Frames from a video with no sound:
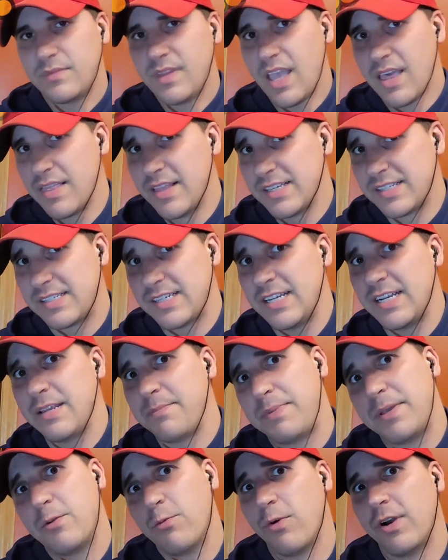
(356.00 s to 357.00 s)
the
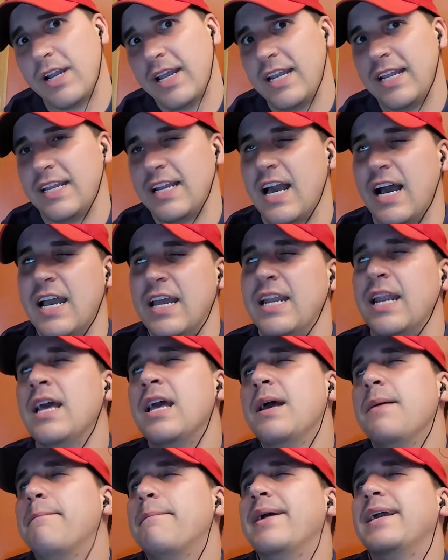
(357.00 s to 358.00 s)
ZDP 189
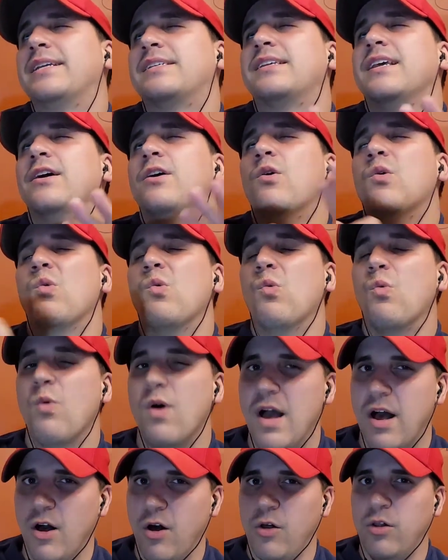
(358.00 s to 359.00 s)
makes it
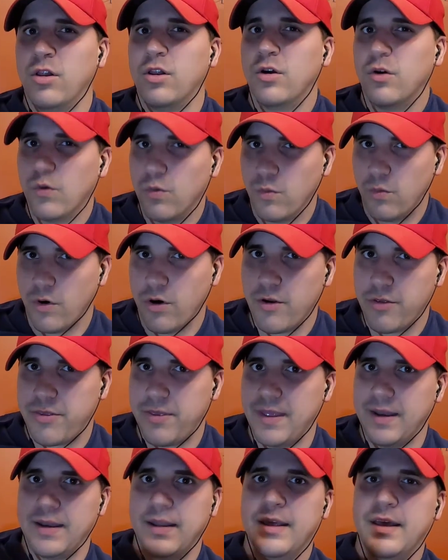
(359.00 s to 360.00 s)
well worth
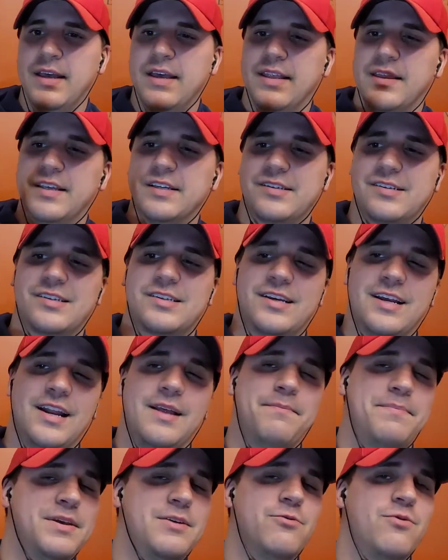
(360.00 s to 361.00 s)
it. This is gonna
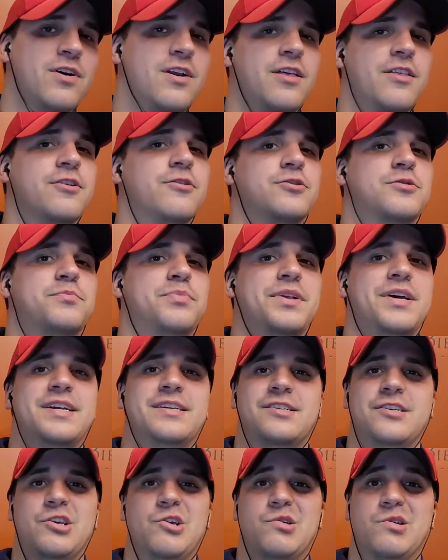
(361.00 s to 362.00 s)
be one of those
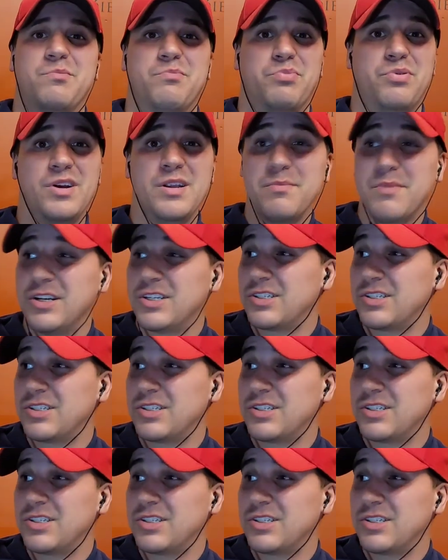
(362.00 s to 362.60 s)
blades that you can pretty much